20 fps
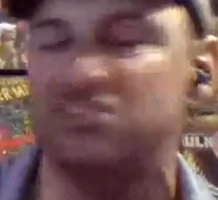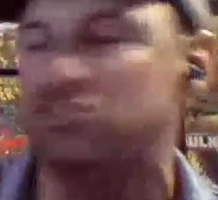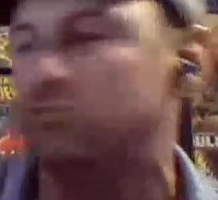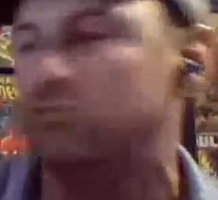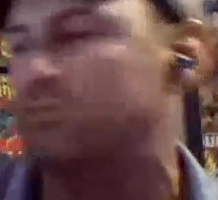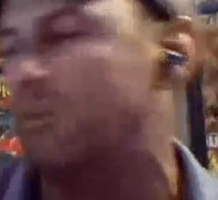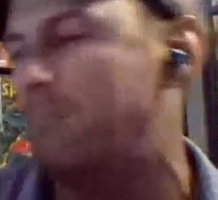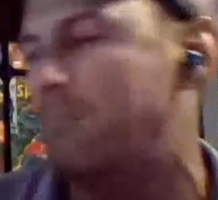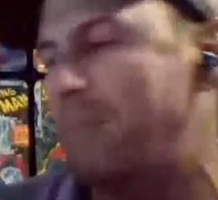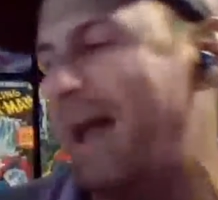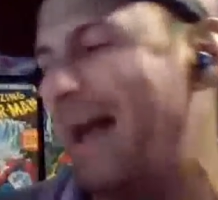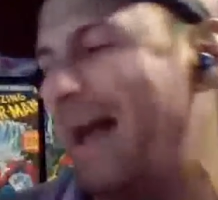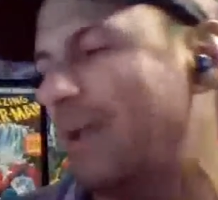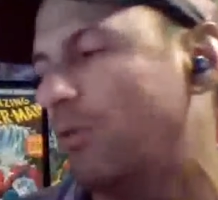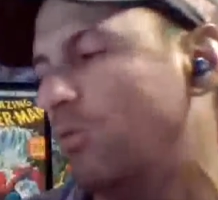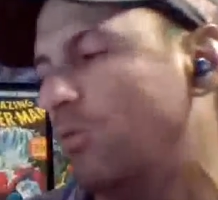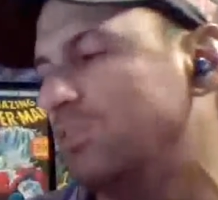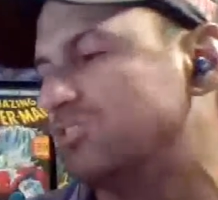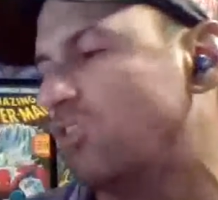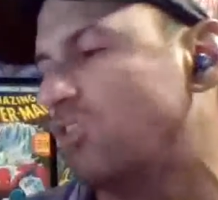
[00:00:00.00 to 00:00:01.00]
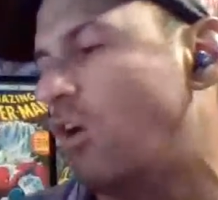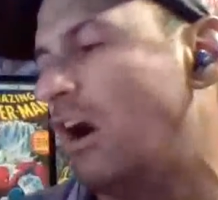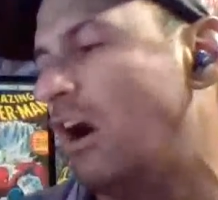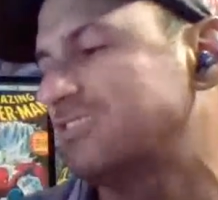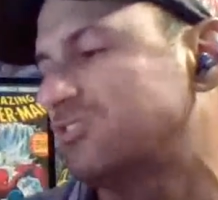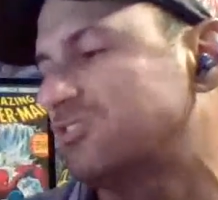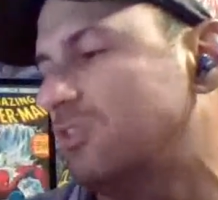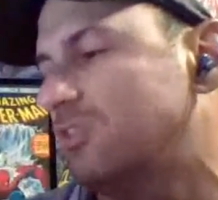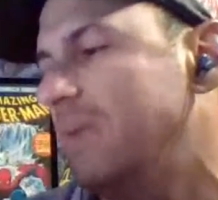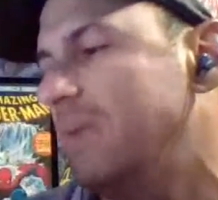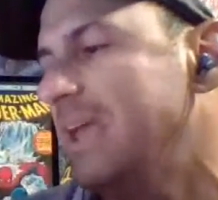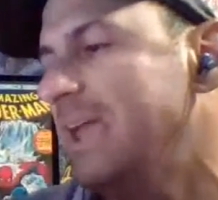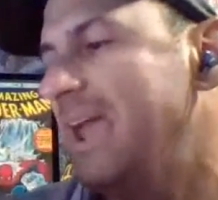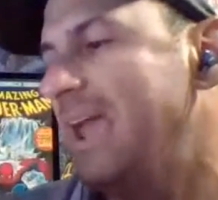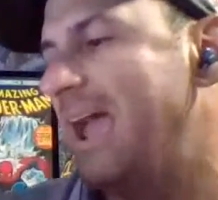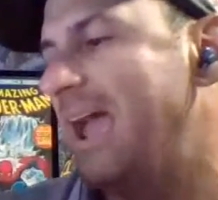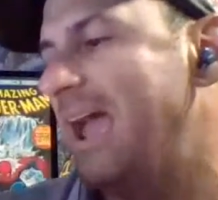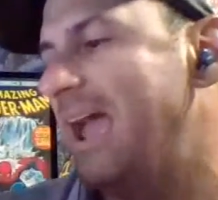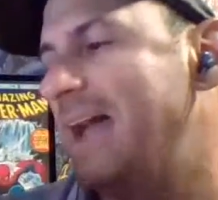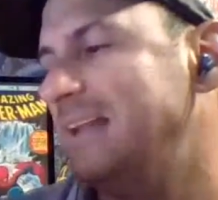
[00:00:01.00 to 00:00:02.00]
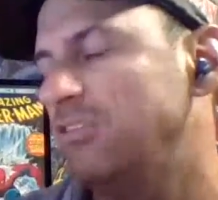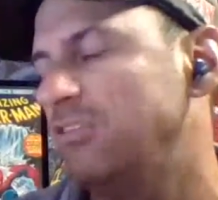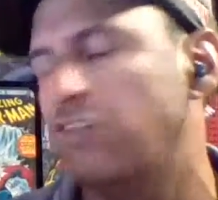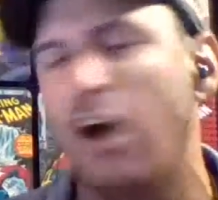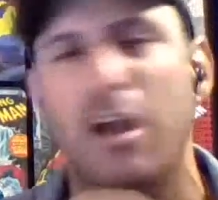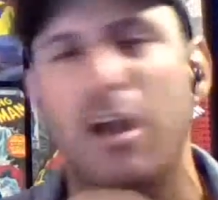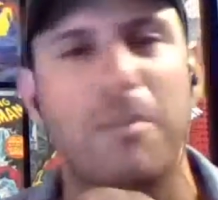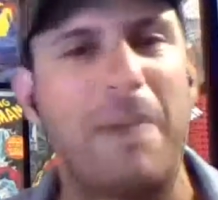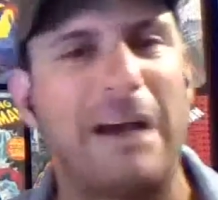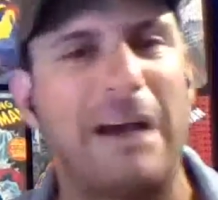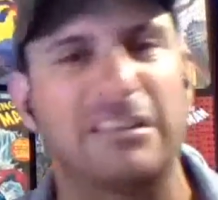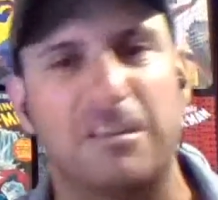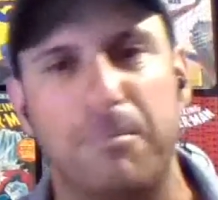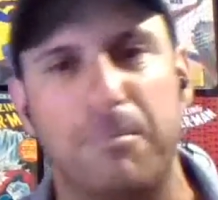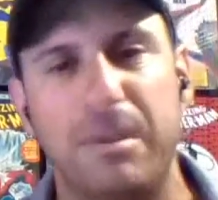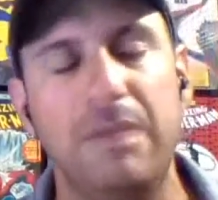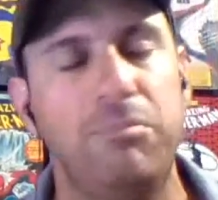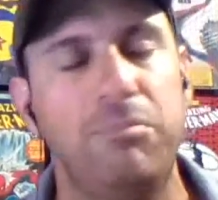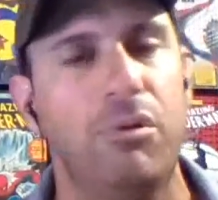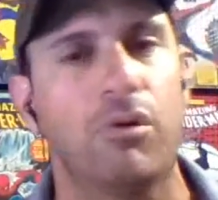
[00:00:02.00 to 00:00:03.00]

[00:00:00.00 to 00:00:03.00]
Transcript: The battle was awesome. And he thought about the people